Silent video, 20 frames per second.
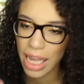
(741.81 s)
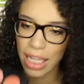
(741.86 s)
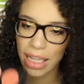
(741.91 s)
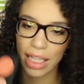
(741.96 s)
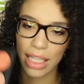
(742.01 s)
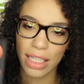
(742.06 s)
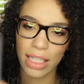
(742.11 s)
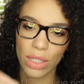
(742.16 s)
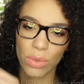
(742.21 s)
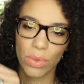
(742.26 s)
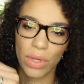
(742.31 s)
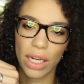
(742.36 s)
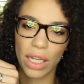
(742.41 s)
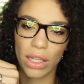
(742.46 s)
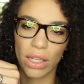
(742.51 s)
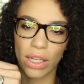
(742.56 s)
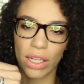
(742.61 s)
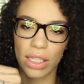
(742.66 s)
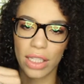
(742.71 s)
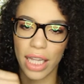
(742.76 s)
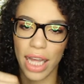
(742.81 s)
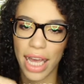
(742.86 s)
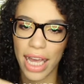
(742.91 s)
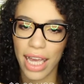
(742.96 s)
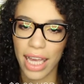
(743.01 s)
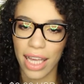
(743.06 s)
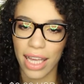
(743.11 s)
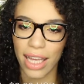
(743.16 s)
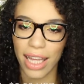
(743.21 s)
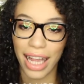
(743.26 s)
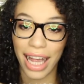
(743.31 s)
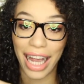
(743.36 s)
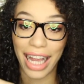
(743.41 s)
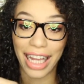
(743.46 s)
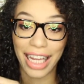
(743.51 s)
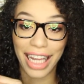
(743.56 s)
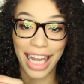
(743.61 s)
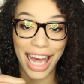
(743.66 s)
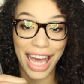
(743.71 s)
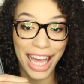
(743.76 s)
and this is what it looks like.
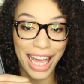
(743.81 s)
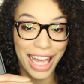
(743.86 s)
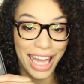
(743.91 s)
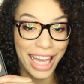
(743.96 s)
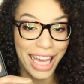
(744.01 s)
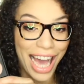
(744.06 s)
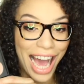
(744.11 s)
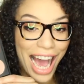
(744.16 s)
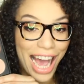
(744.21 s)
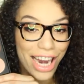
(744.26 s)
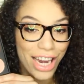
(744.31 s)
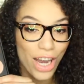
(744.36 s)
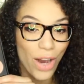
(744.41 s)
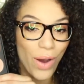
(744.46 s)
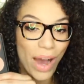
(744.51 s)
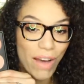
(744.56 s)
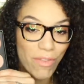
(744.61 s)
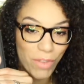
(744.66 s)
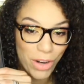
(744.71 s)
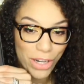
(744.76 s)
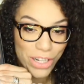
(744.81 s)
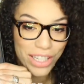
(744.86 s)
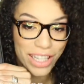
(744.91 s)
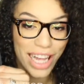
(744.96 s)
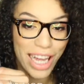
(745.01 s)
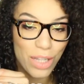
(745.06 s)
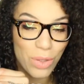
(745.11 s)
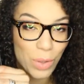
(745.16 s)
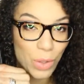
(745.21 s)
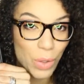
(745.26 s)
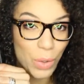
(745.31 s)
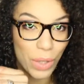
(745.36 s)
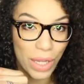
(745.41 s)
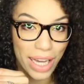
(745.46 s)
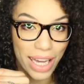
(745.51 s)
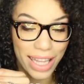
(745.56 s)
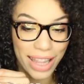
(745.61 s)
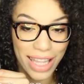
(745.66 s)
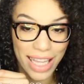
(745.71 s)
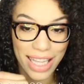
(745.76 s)
Like, I know at first glance when you
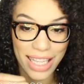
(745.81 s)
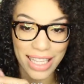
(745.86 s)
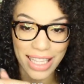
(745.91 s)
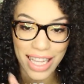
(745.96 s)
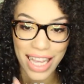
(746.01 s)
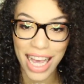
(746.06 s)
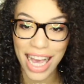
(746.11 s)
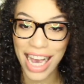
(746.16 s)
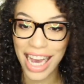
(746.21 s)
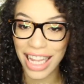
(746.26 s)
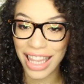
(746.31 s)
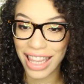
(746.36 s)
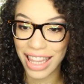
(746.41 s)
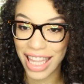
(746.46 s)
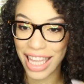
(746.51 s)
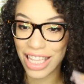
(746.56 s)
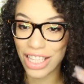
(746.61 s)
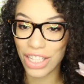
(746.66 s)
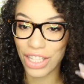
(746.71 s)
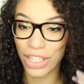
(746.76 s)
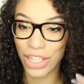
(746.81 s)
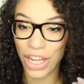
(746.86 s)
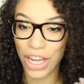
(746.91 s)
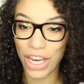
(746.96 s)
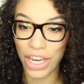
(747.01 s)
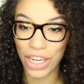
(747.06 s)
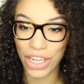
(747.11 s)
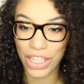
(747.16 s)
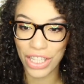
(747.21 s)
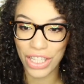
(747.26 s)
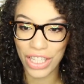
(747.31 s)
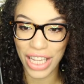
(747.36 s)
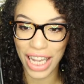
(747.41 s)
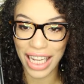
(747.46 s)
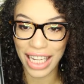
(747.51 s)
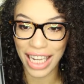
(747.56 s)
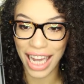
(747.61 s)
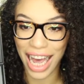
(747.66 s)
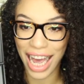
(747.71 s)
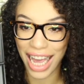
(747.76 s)
look at this looks
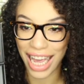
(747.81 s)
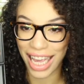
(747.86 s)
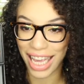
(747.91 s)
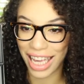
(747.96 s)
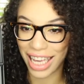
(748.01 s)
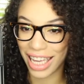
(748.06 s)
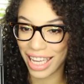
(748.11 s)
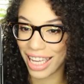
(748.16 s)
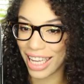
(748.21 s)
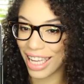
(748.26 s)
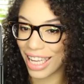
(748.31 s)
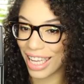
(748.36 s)
like,